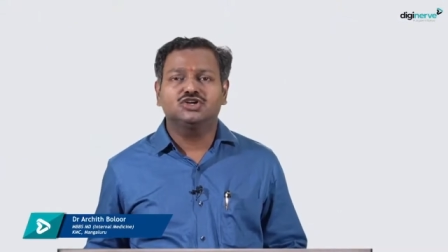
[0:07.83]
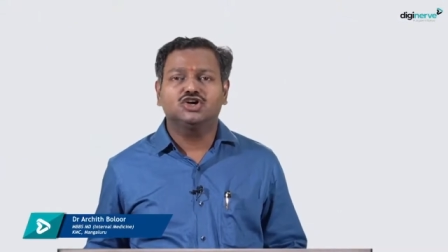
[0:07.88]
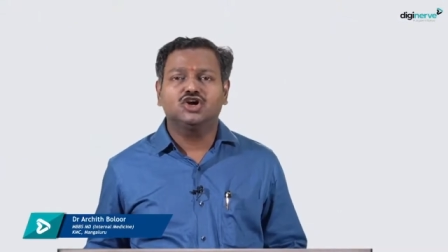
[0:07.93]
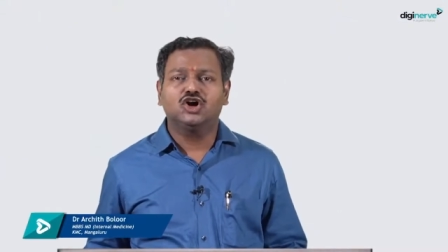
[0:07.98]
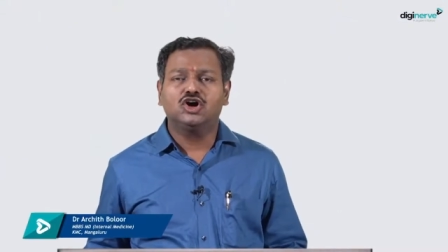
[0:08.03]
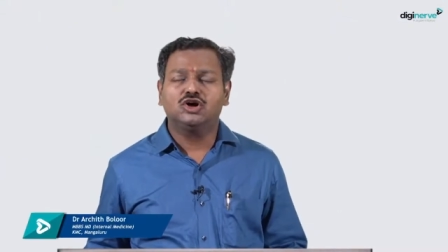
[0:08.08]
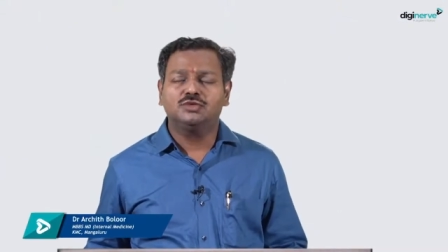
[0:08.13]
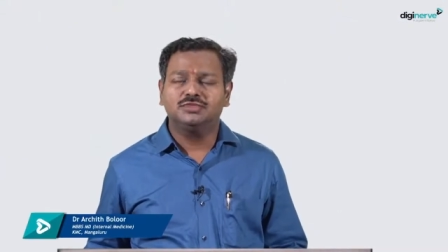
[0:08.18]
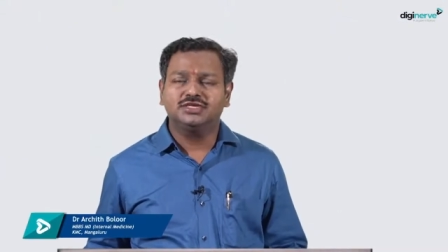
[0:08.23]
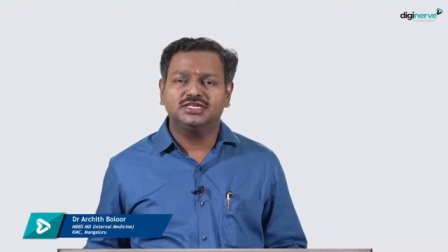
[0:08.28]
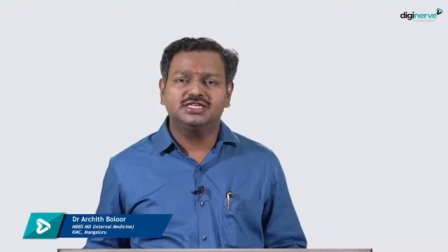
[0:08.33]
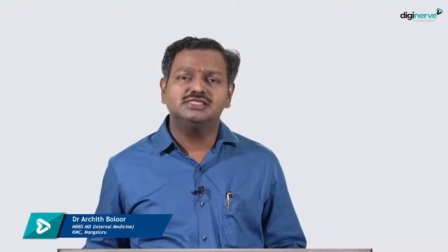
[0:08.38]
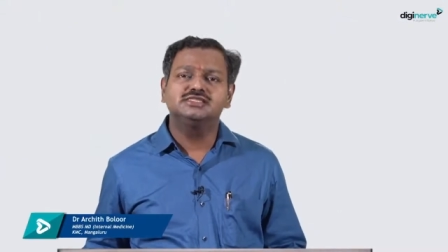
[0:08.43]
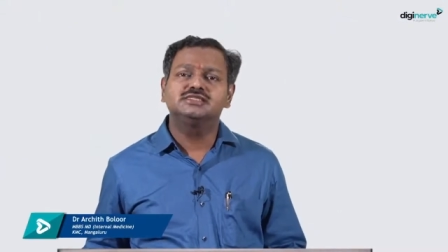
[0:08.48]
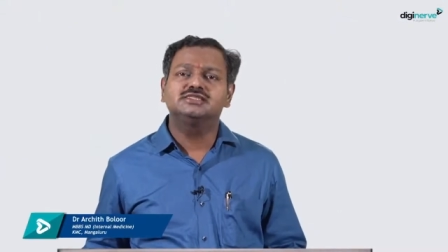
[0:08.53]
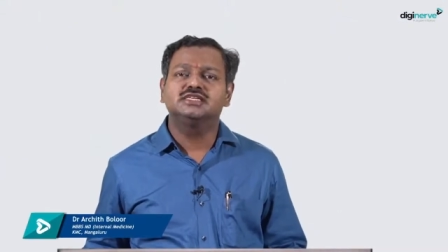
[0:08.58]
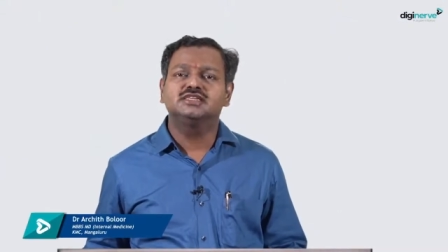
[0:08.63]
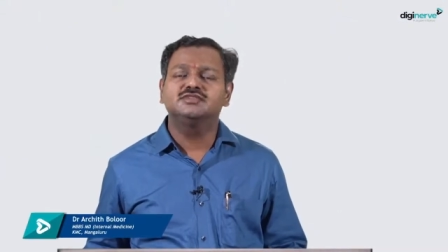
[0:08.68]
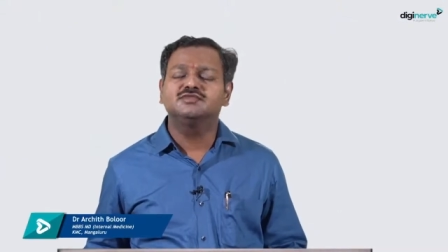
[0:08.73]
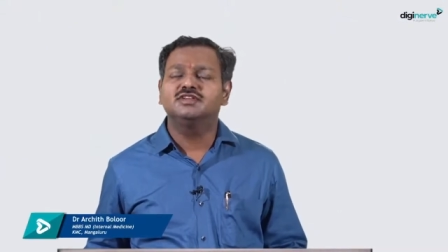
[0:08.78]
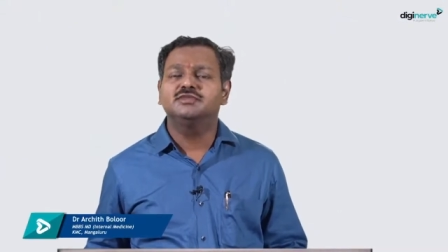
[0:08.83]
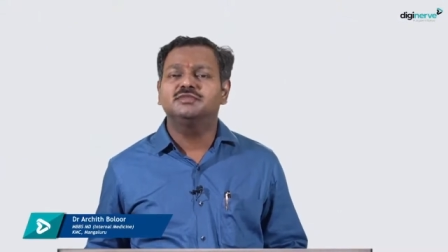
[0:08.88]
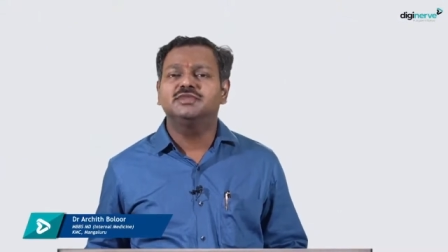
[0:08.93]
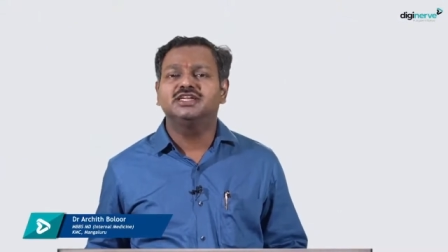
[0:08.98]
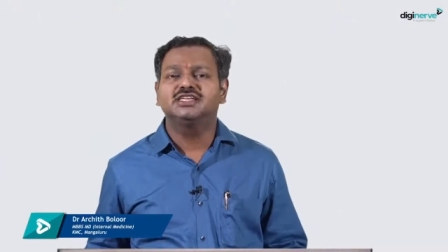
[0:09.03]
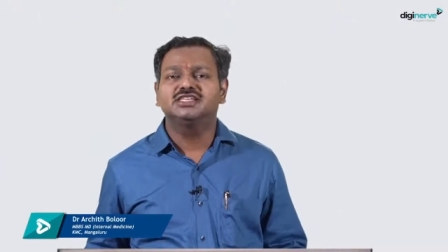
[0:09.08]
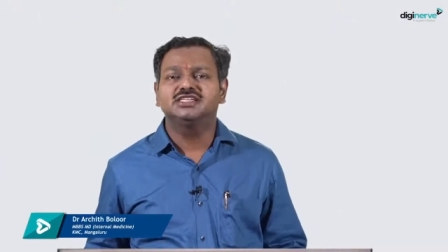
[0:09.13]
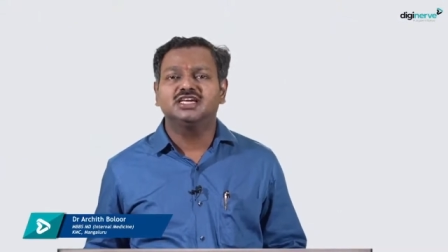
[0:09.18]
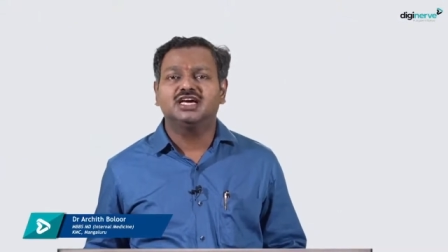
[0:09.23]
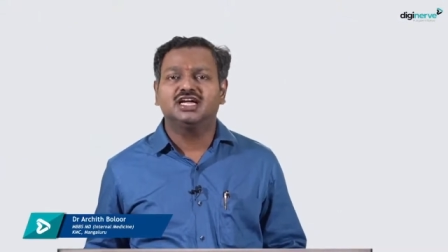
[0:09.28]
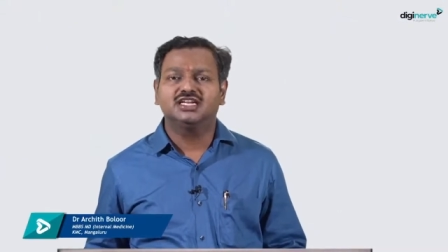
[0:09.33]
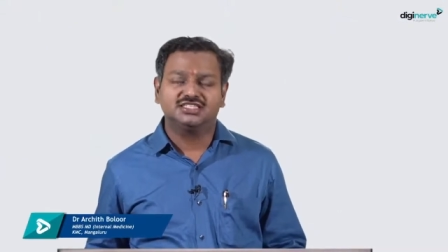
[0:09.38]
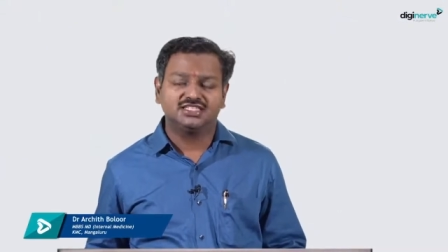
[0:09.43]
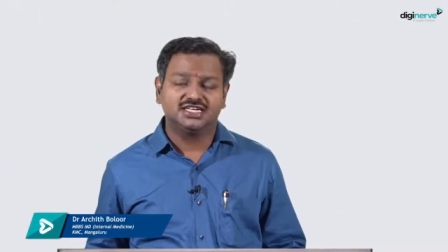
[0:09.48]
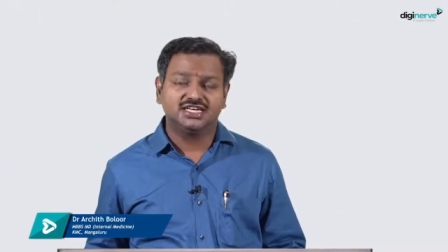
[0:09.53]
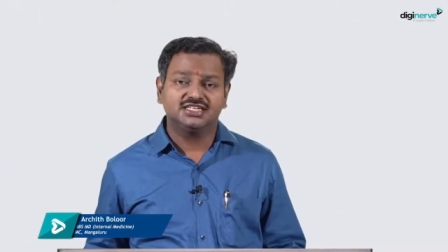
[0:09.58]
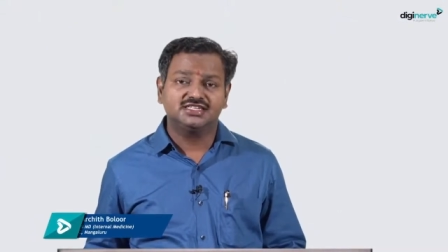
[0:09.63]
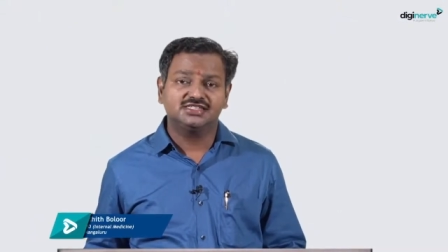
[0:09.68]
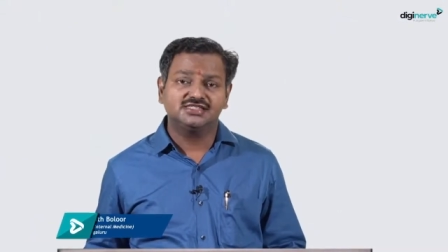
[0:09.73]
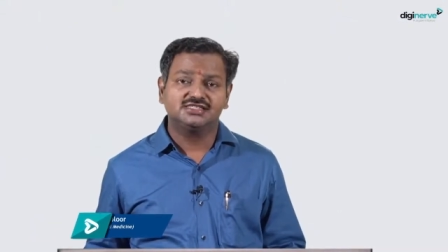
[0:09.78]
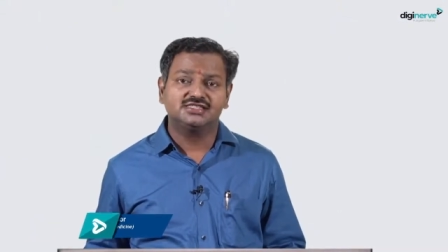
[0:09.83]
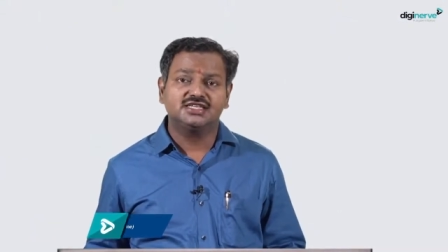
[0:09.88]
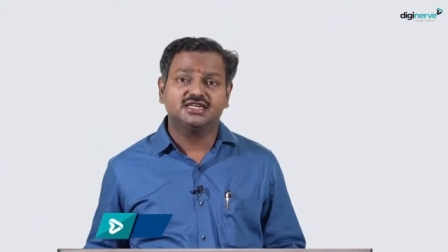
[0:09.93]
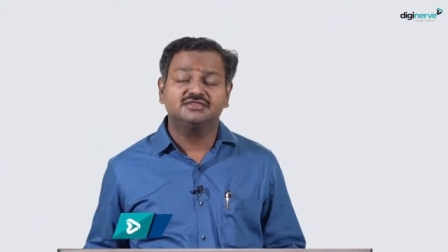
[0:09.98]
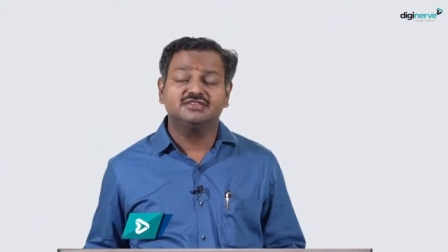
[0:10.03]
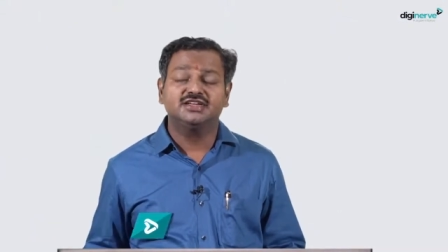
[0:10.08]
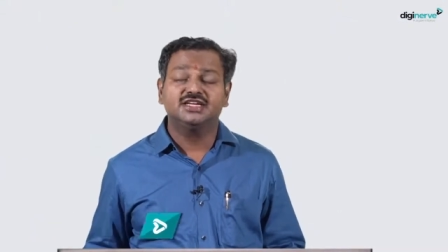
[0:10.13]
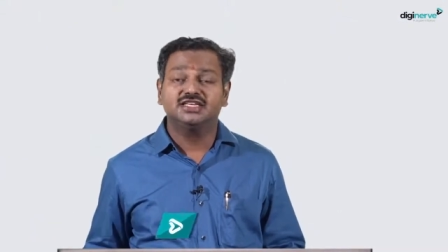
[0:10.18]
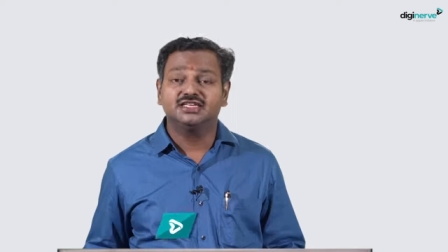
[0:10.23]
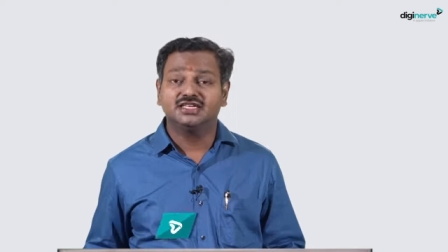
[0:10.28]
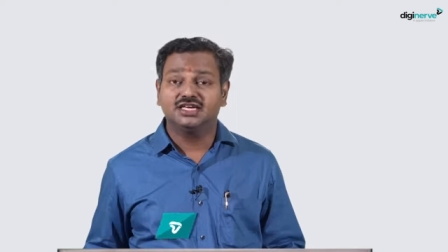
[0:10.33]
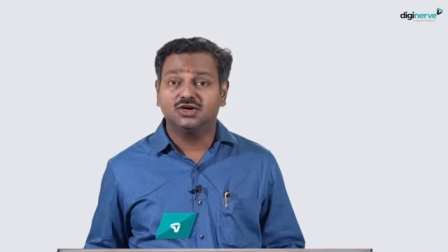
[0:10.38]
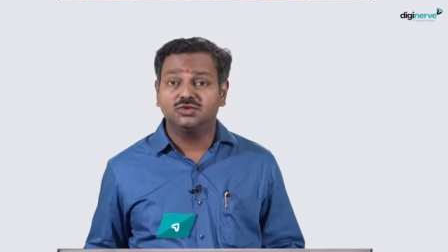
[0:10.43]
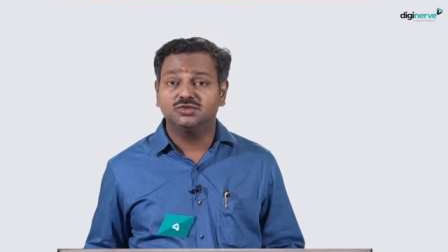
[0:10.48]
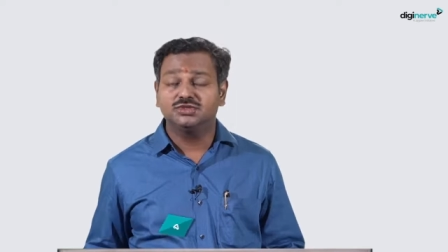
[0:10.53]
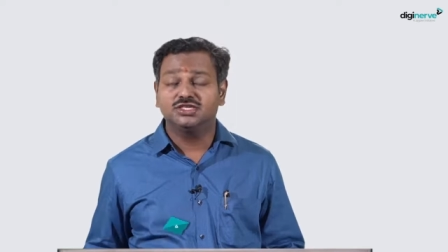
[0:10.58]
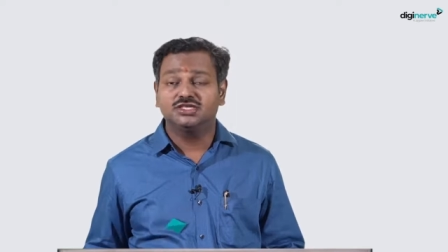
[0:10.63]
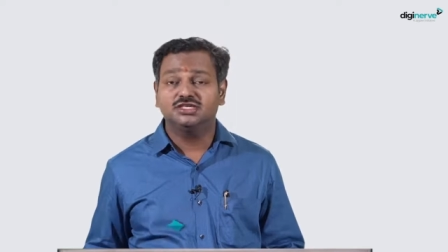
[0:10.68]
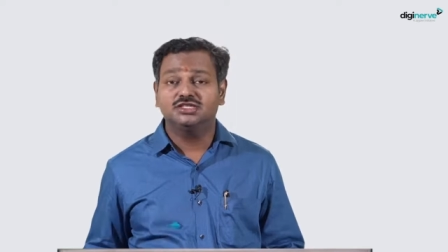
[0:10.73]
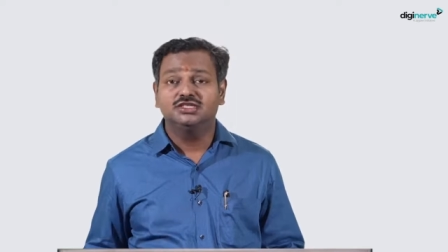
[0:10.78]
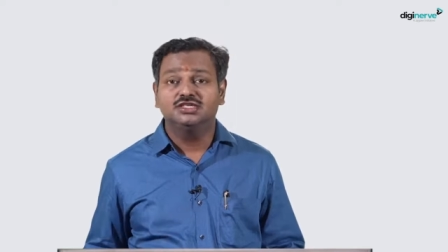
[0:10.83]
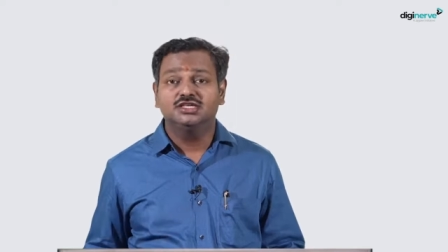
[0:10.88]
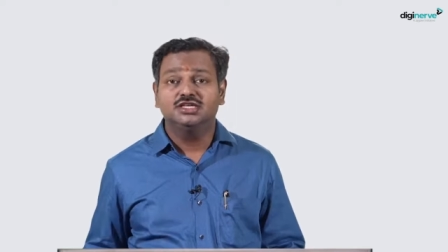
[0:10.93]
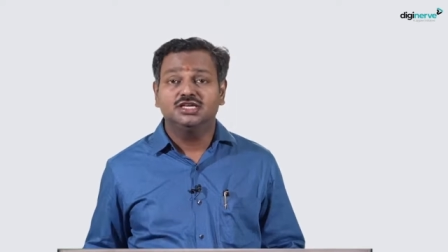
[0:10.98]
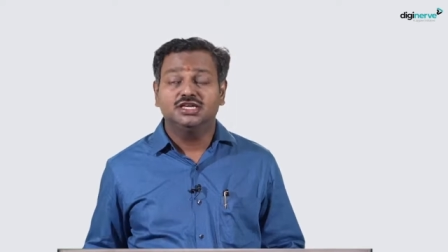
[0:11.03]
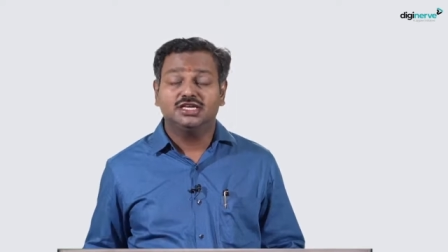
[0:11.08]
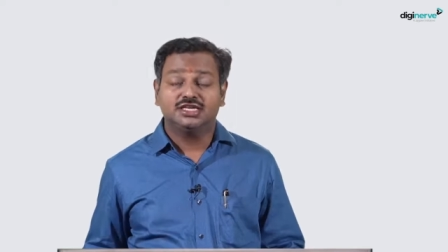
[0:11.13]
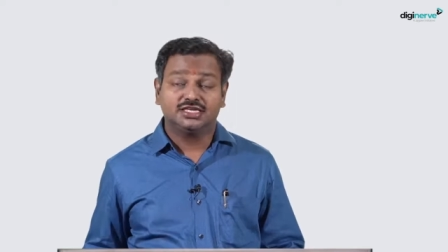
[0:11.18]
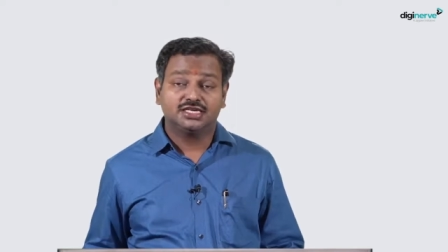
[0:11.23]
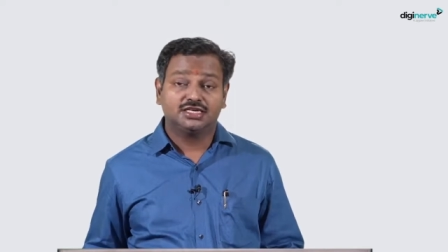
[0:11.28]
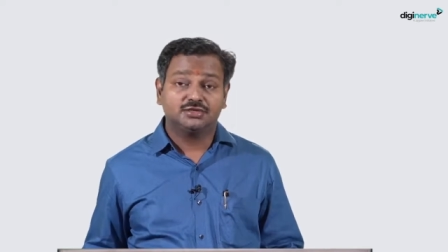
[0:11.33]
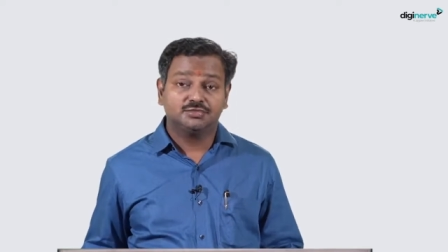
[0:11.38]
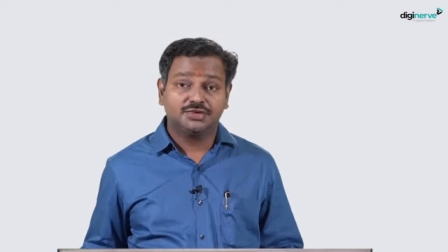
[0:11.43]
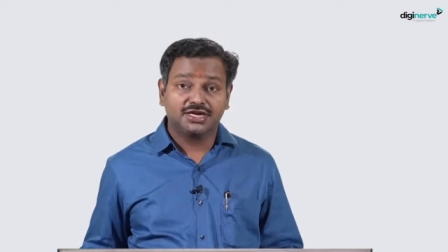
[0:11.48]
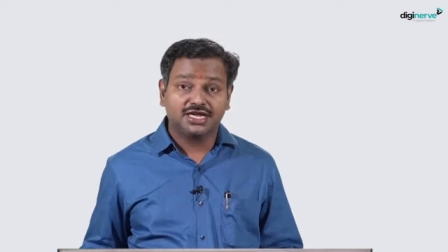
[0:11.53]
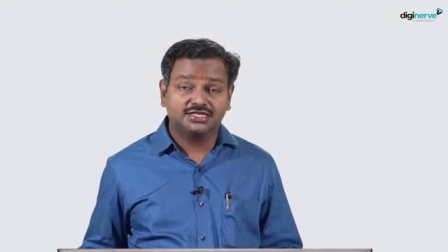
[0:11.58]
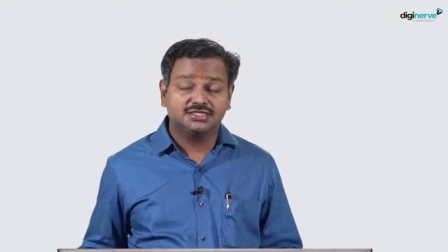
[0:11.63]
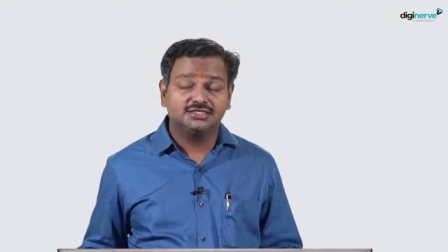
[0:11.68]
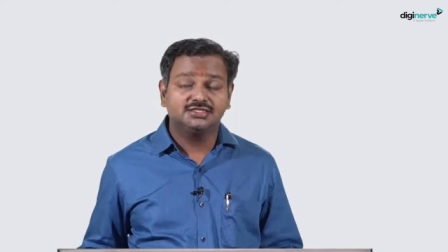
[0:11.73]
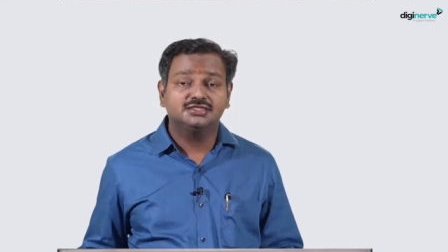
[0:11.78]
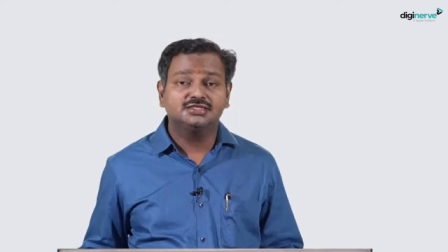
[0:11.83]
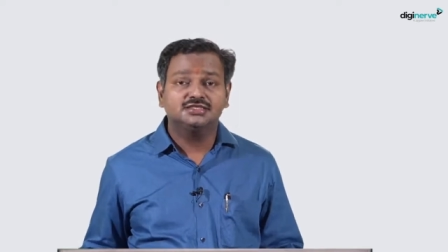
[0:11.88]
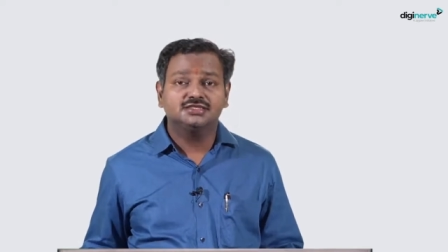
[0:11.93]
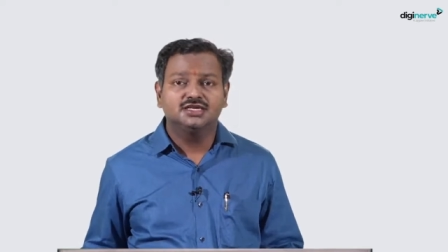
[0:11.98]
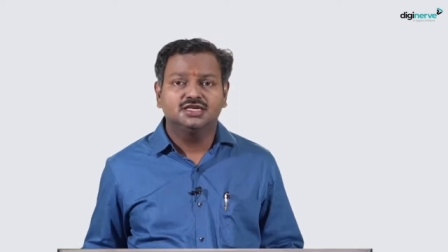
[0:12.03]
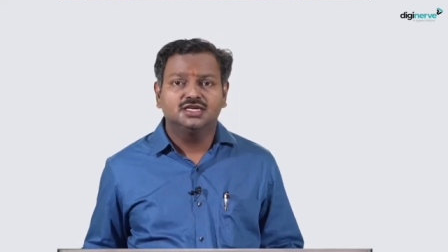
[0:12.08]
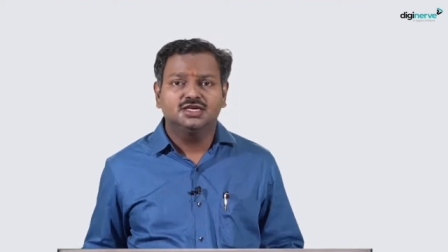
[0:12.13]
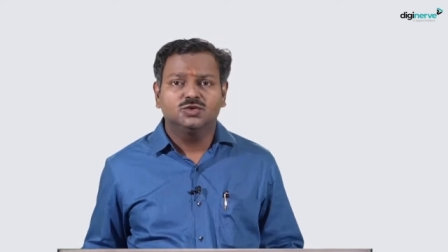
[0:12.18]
commonest inflammatory arthritis that we encounter in our practice.